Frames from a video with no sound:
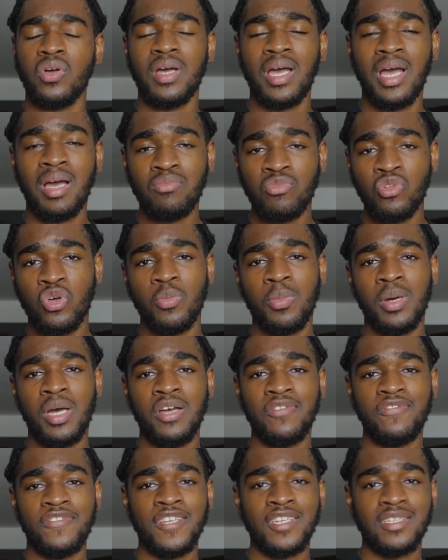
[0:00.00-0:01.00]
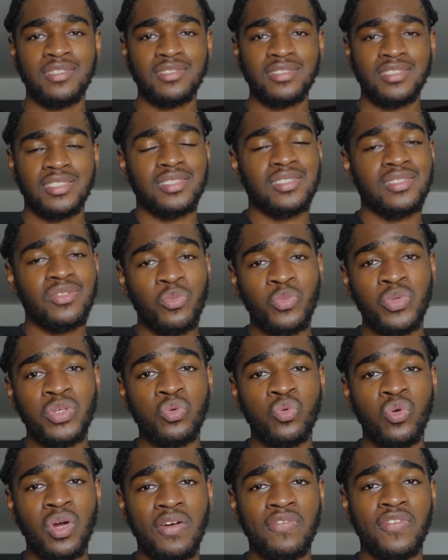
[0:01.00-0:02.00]
I'm not perfect. We
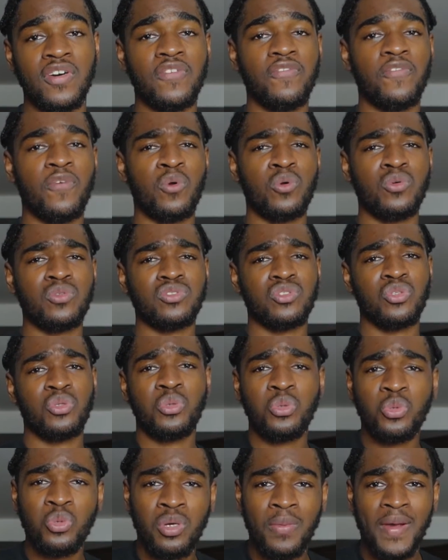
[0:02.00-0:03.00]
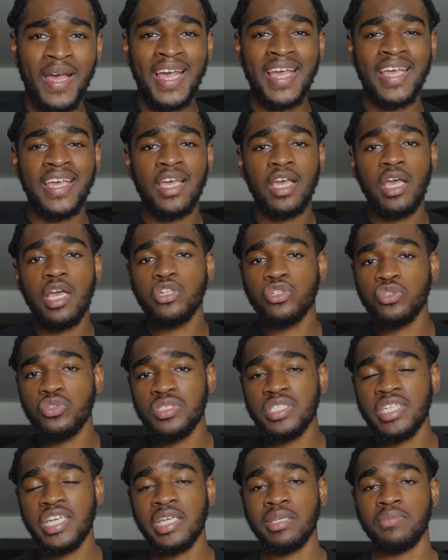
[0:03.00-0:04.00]
all have our faults. Who am I to
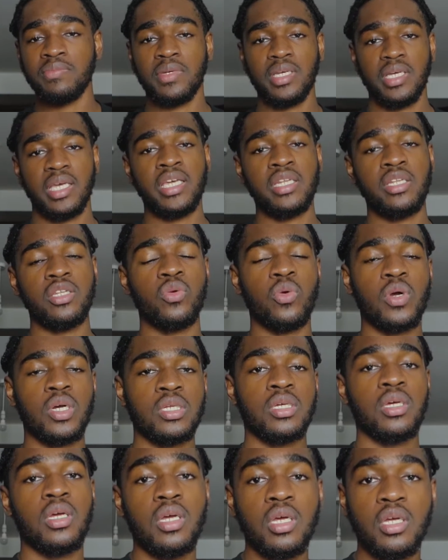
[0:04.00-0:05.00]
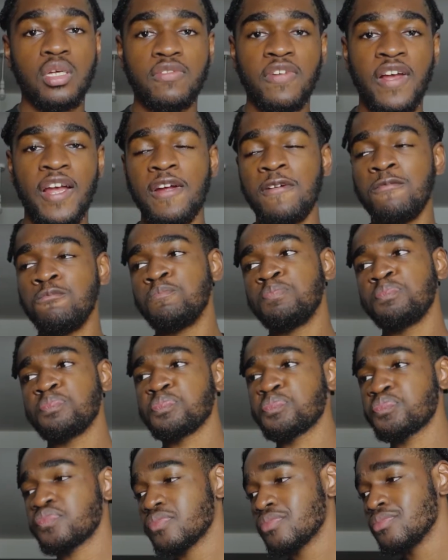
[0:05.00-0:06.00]
shame anyone, right?
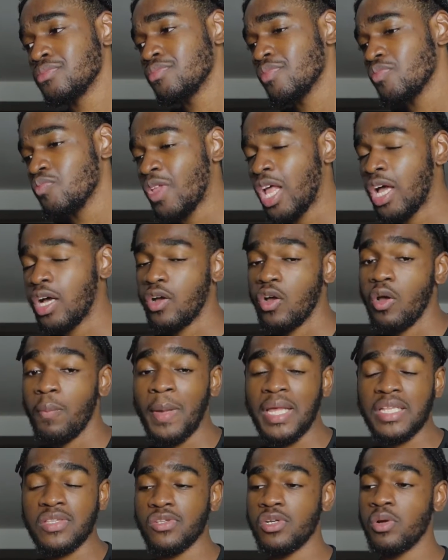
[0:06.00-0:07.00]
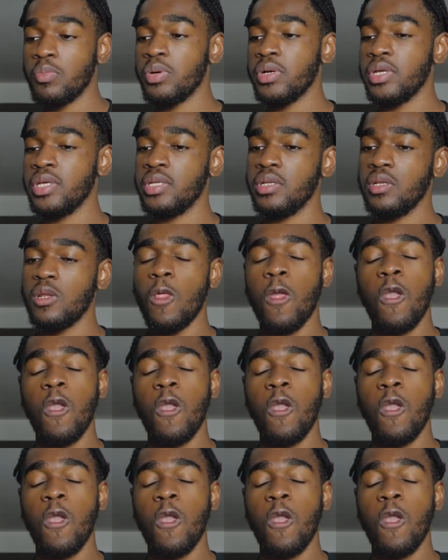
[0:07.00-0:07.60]
Now, back to the point.